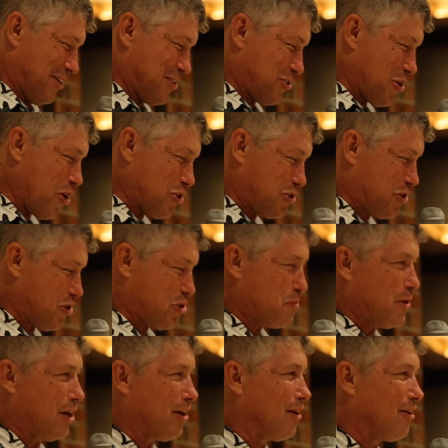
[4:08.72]
Sean's just
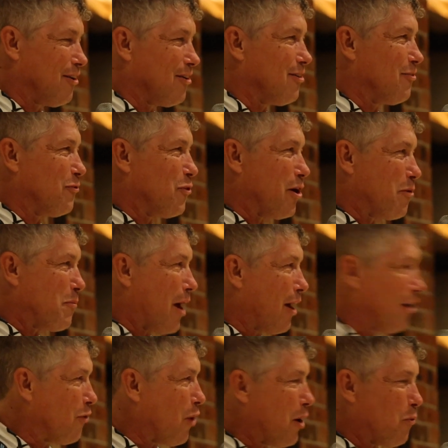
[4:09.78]
been one of
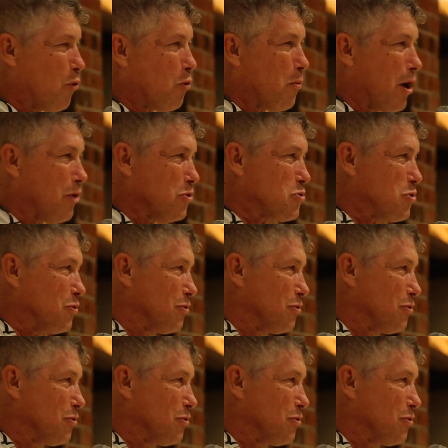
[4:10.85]
my great role models.